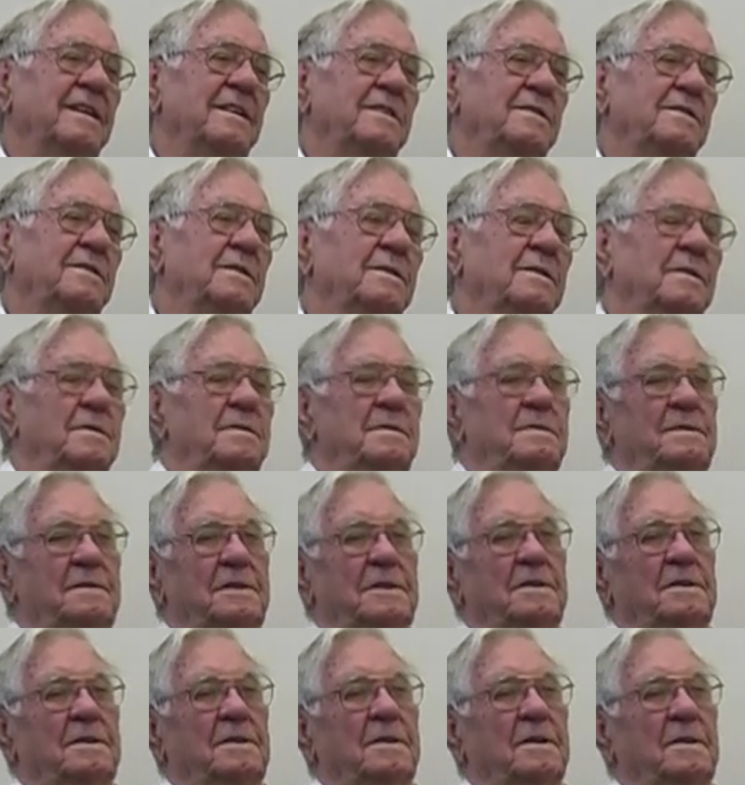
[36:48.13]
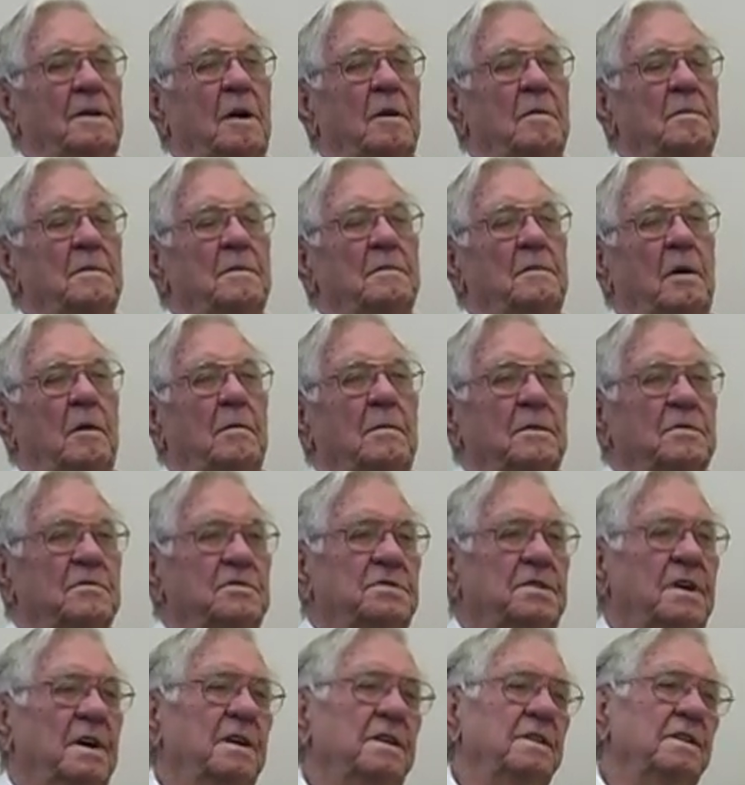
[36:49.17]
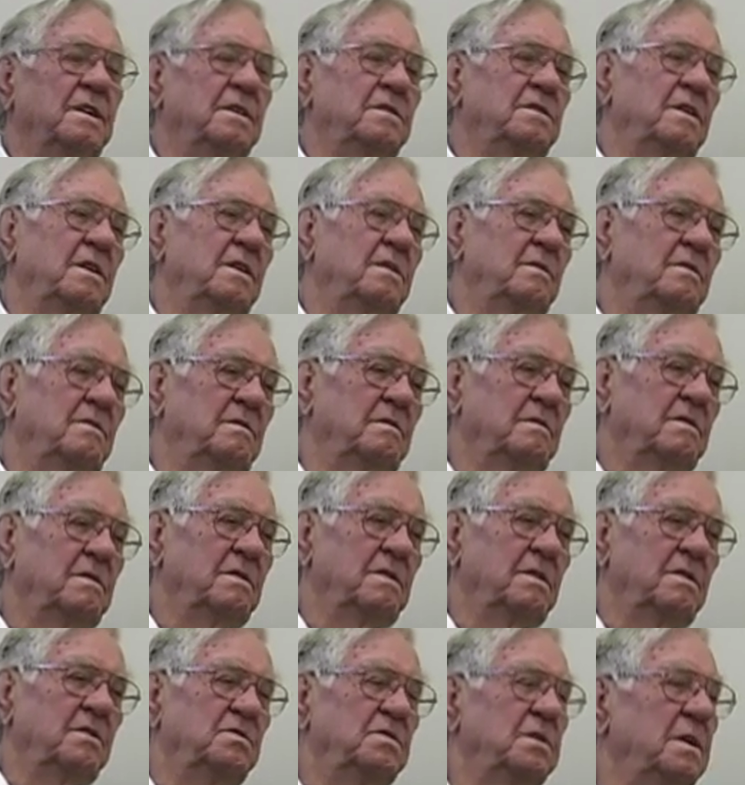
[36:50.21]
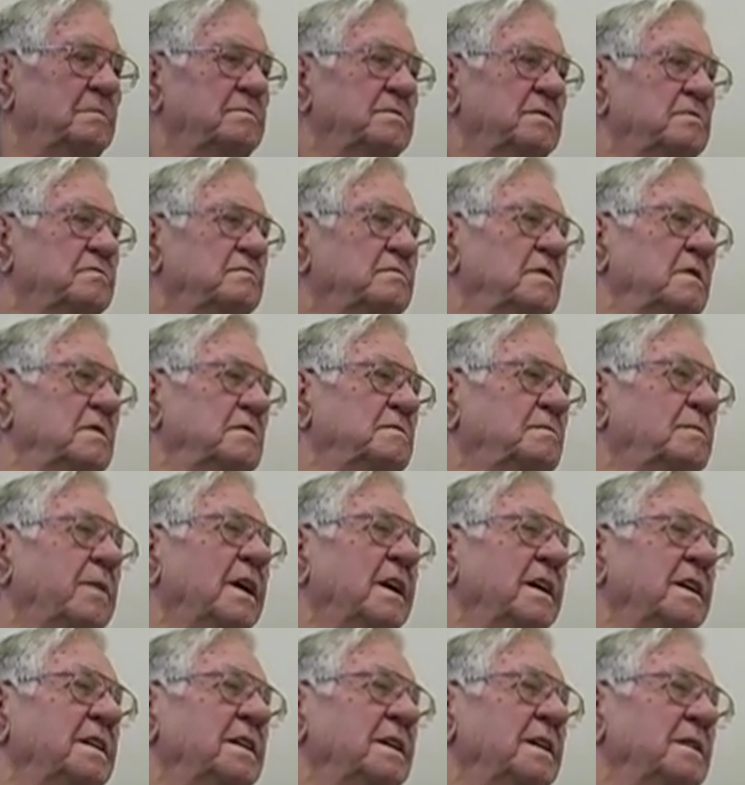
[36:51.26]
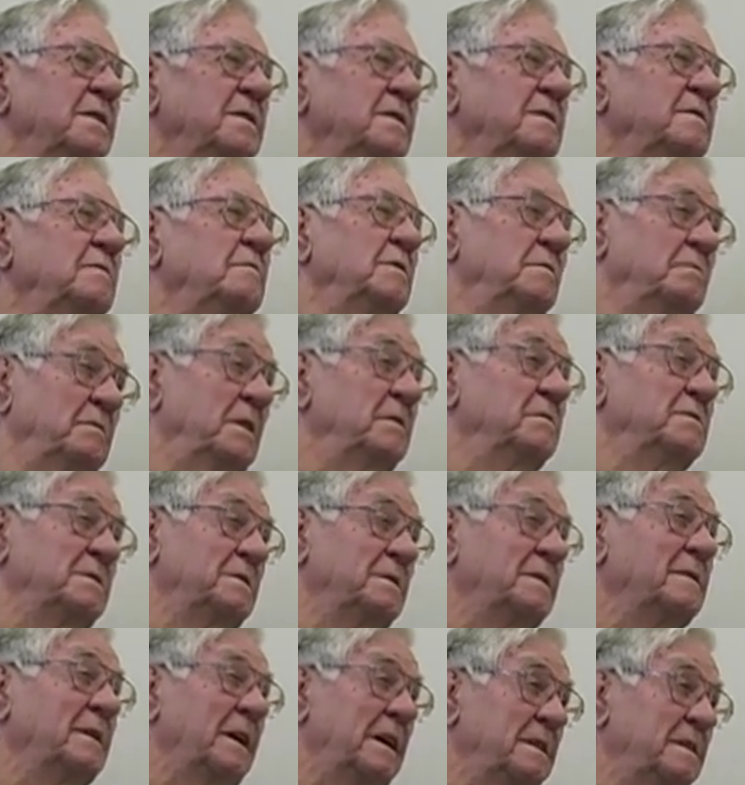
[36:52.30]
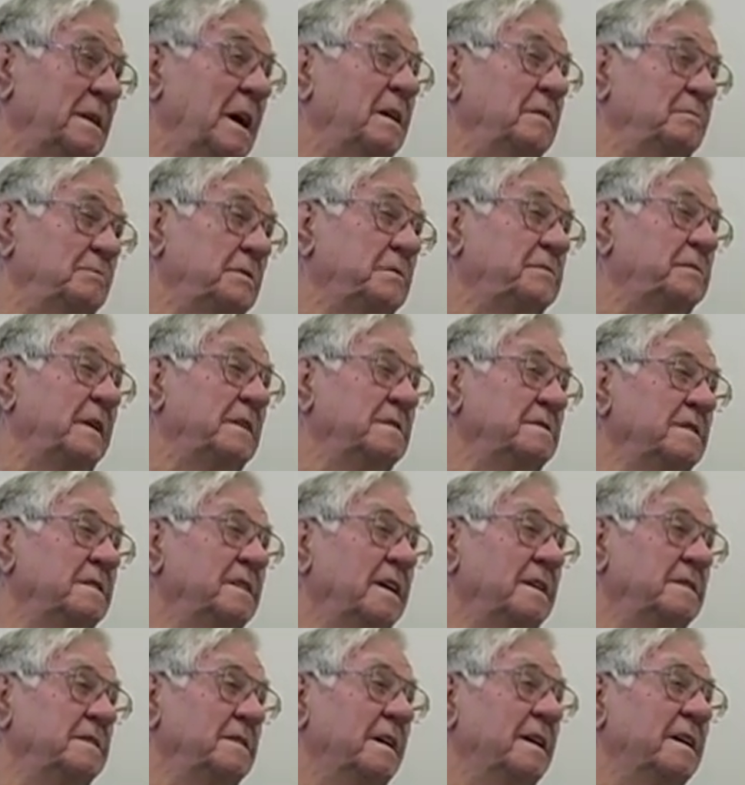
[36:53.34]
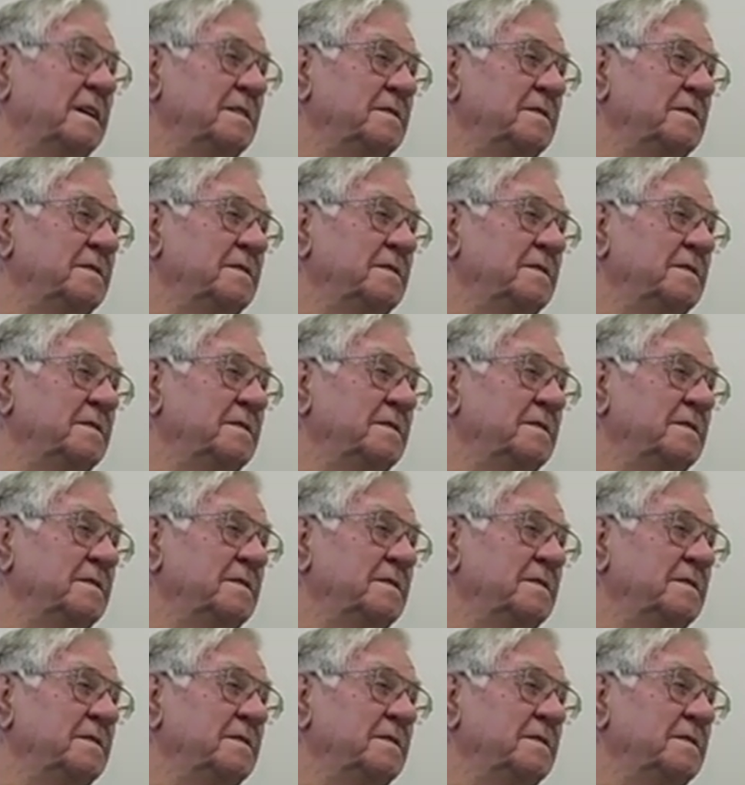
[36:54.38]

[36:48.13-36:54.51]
You know, you can almost say that the ship was planing when we was at that, especially that night.